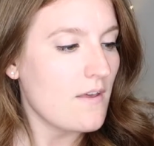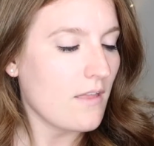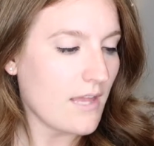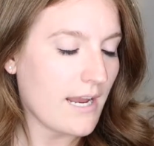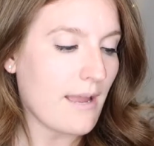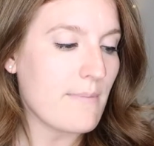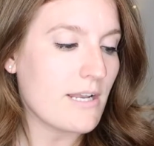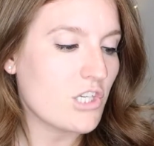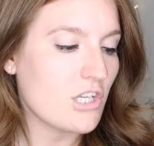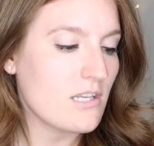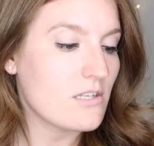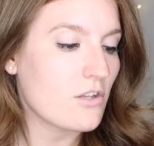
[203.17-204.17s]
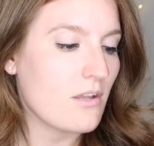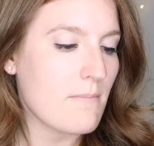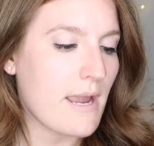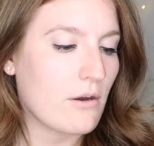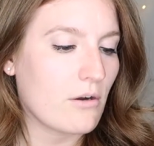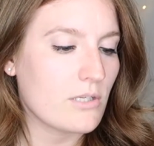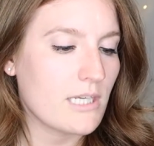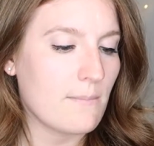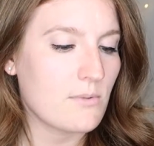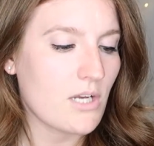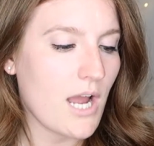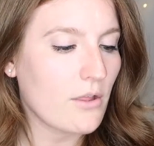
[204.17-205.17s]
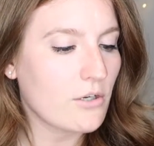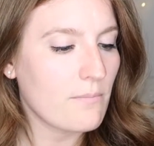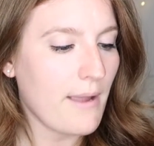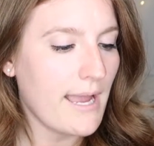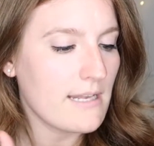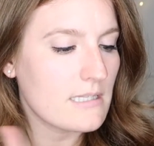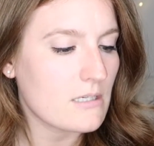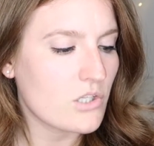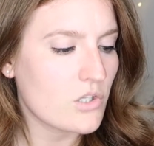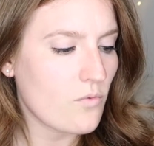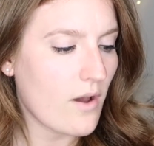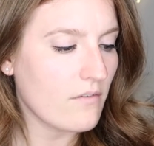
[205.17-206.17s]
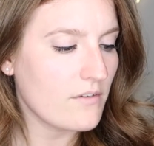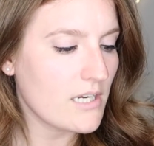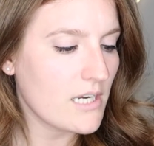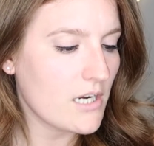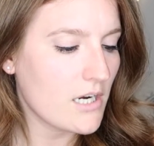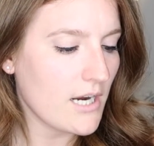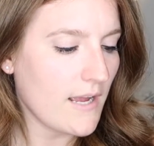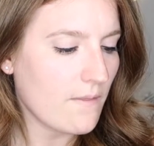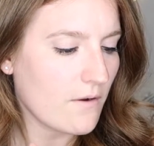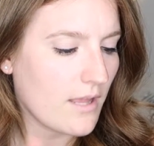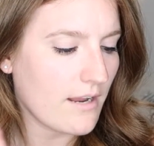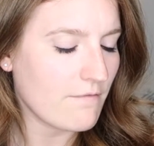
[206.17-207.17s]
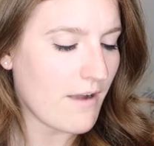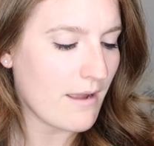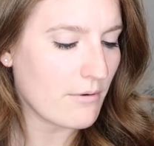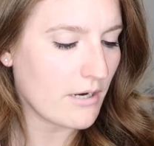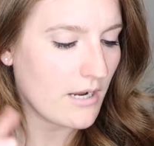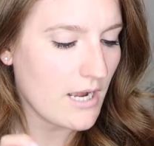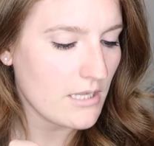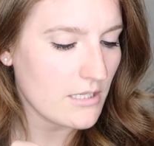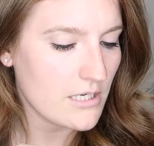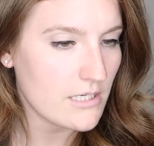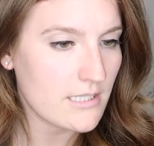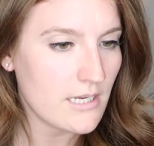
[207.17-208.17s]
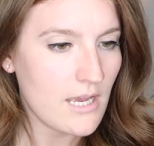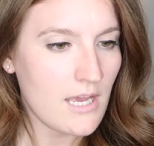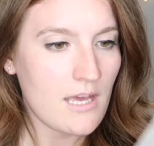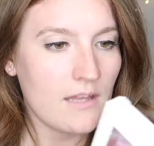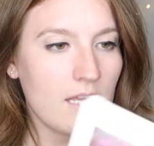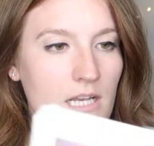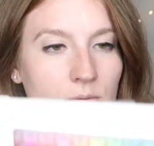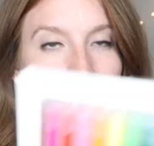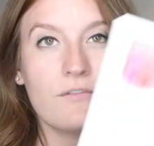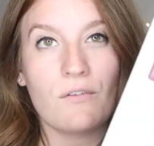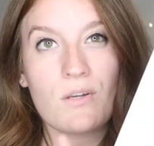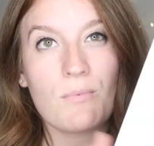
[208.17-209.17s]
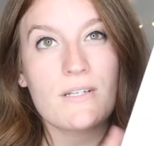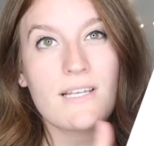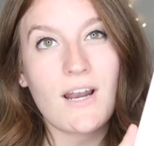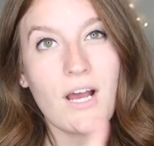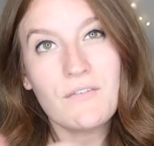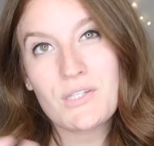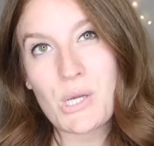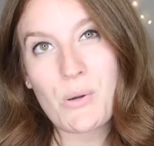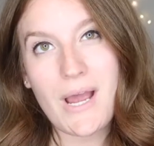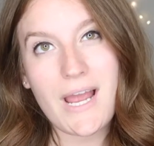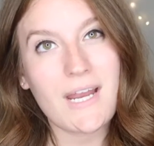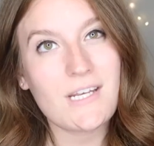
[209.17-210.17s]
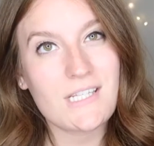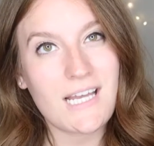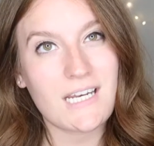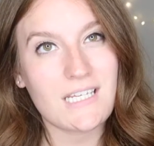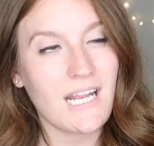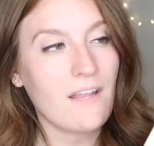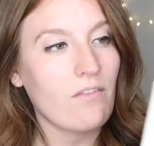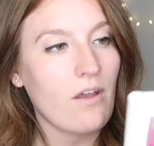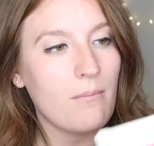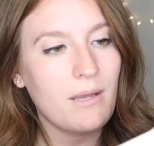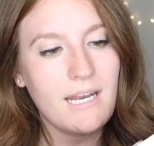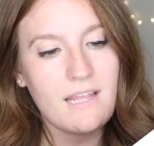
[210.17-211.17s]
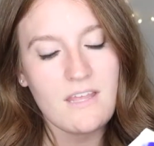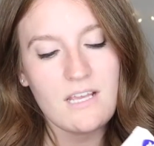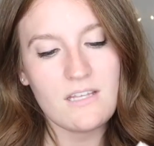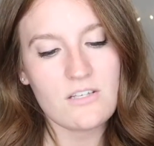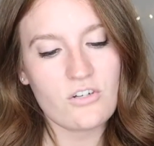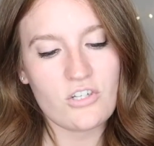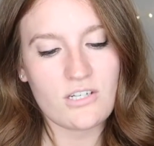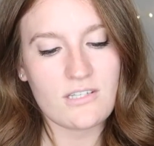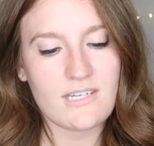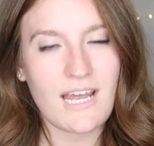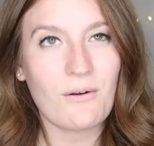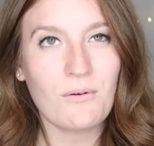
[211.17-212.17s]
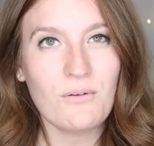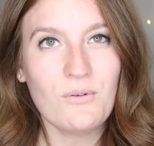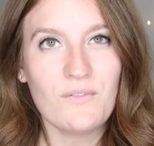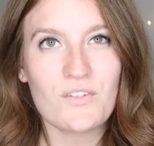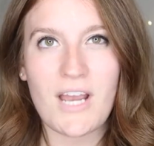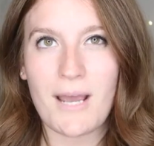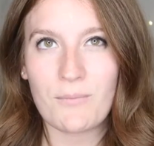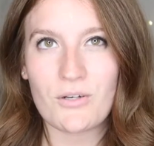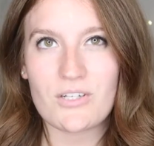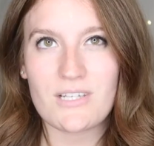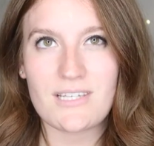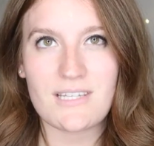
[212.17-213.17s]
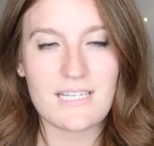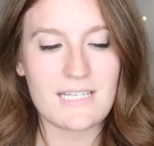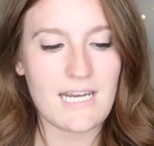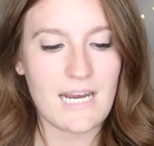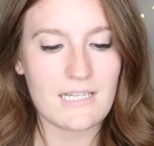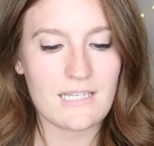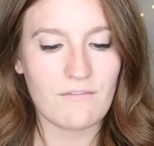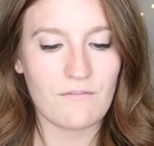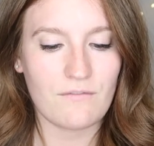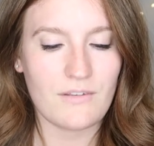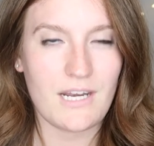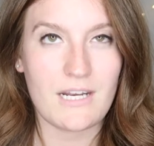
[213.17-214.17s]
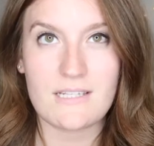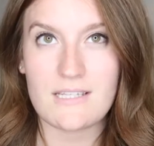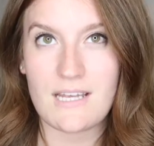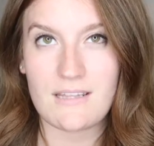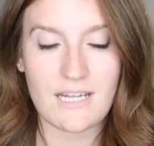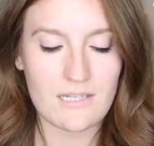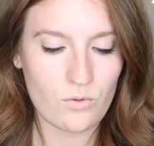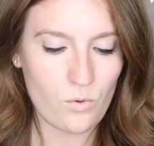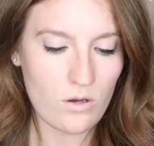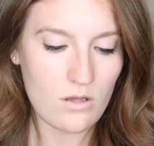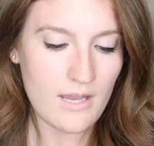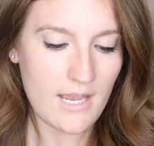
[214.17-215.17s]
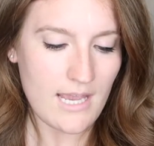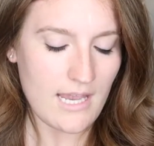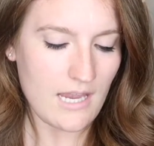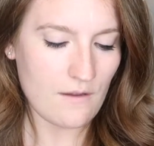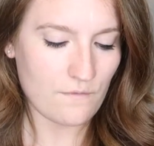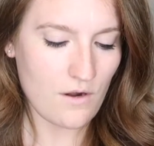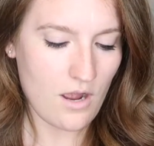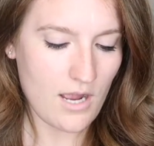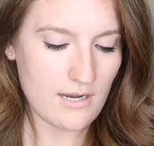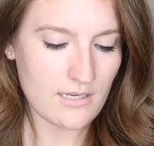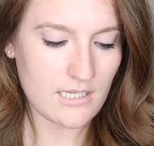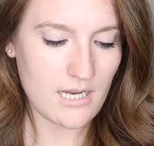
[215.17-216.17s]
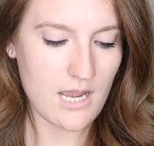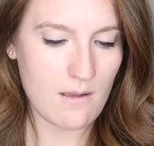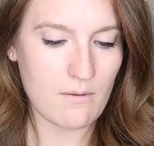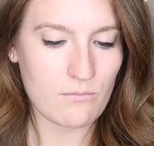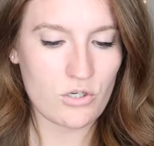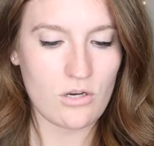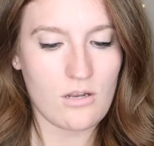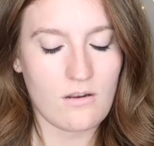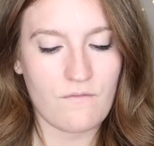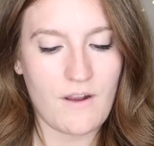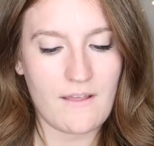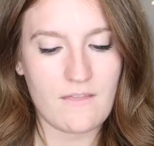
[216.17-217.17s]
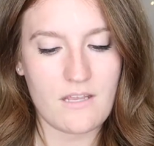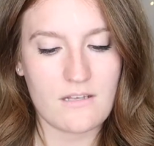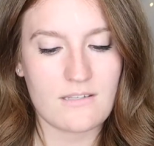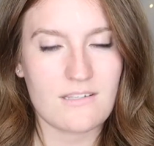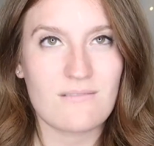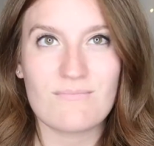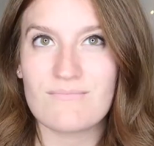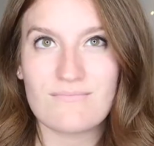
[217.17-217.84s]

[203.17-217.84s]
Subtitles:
Like I mentioned, these are the micro tipped colored pens. There's 12 in here and they're vibrant colors. These were 50% off, so I decided to get them, and I think these are I don't know if Chapters is in the States. If it is, then that's cool. If not, I'm sure you can find these